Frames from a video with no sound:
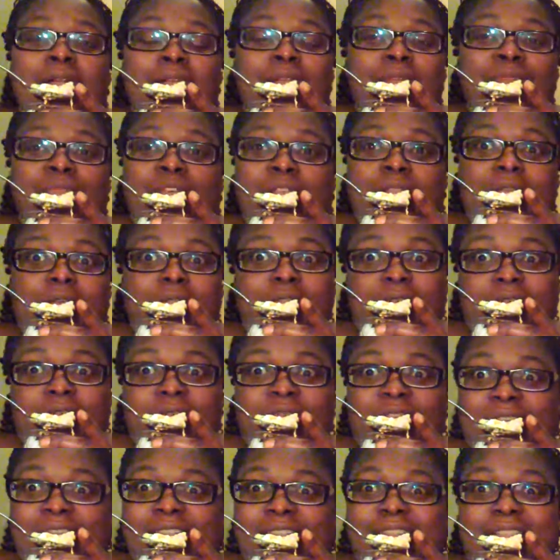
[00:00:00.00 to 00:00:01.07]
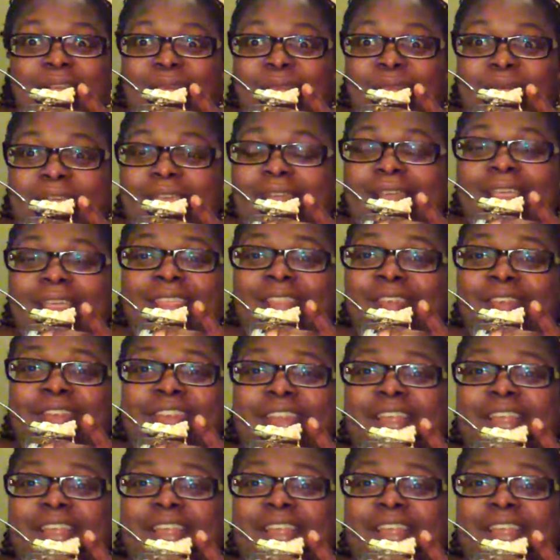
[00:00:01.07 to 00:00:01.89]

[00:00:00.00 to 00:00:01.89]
I didn't realize how fast they ran either.